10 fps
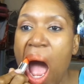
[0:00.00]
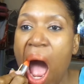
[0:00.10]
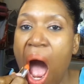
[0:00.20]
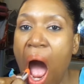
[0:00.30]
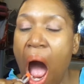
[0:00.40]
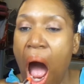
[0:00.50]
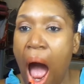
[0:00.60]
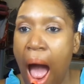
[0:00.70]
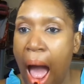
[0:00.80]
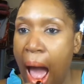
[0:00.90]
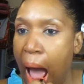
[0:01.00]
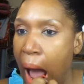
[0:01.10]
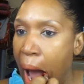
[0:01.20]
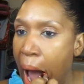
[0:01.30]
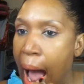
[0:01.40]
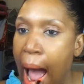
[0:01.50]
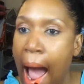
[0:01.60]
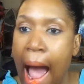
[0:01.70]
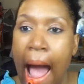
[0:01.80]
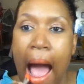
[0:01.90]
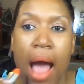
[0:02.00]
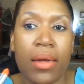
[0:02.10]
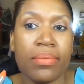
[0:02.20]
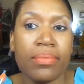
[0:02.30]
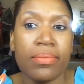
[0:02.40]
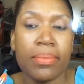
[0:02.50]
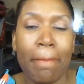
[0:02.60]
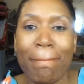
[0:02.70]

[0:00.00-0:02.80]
Nobody speaks.